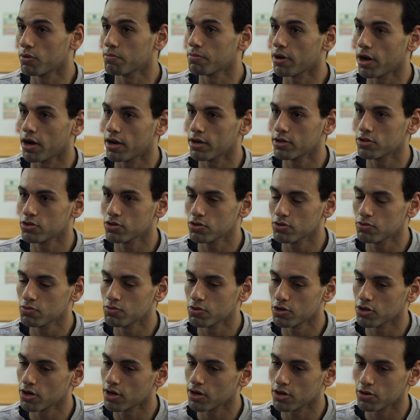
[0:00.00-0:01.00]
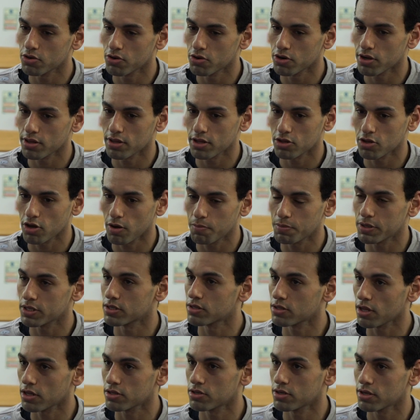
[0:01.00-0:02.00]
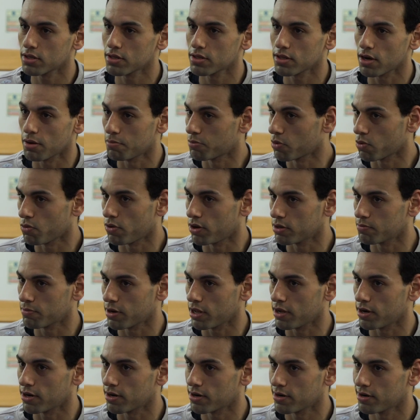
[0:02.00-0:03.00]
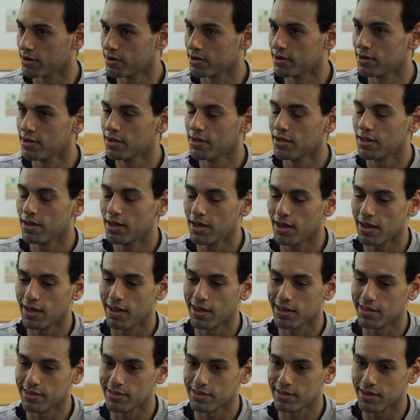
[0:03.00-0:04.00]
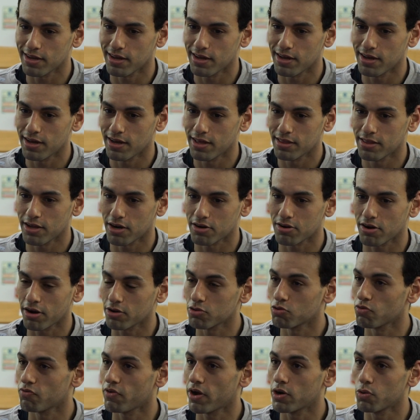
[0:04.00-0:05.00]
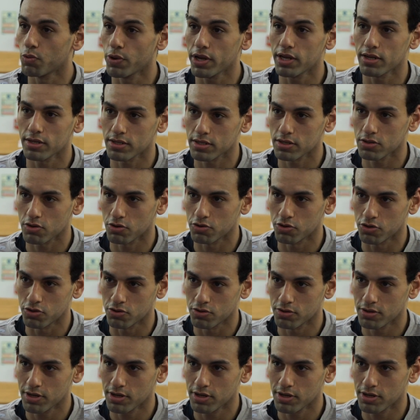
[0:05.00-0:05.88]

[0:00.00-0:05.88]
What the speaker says: behind you when you're at the top is studying the number one player, and they're trying to find weaknesses on you.